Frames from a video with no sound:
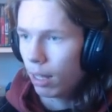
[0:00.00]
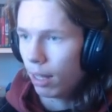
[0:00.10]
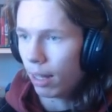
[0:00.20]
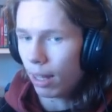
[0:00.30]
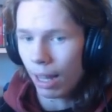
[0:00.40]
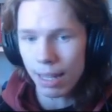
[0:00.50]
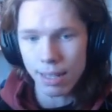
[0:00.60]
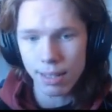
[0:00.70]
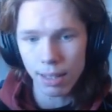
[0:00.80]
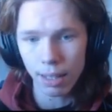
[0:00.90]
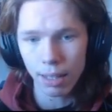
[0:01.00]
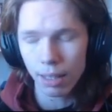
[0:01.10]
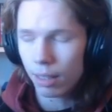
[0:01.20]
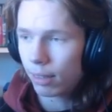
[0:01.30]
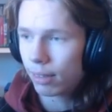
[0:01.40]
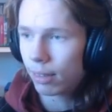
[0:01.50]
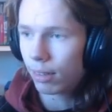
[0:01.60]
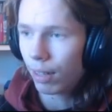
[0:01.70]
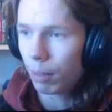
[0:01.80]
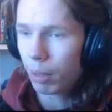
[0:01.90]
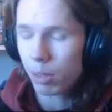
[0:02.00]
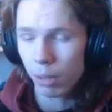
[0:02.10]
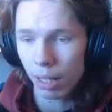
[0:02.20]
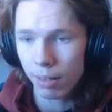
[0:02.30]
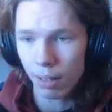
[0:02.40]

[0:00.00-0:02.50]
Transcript: as the final boss relies